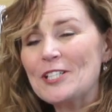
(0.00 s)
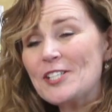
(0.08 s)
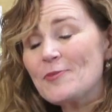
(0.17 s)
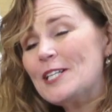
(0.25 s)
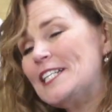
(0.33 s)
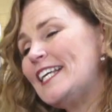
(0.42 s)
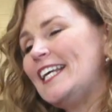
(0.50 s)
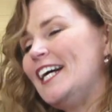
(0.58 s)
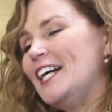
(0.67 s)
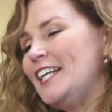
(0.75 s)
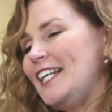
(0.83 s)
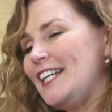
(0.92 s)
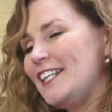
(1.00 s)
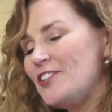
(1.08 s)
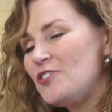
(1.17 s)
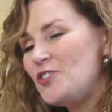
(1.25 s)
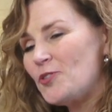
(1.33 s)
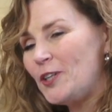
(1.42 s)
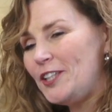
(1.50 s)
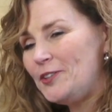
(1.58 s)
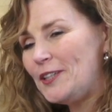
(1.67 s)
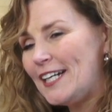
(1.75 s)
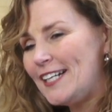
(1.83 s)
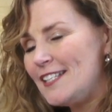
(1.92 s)
just wanted to get on and join you
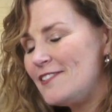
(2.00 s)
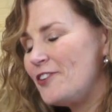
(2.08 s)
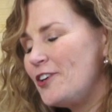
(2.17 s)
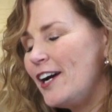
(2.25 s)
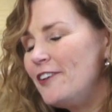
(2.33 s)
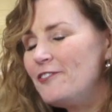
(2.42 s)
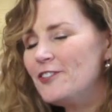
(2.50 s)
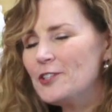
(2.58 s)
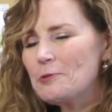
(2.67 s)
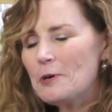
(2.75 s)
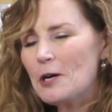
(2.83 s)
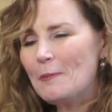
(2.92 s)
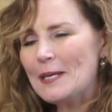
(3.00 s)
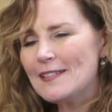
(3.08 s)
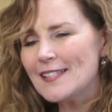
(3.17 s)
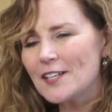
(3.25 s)
guys for a few moments,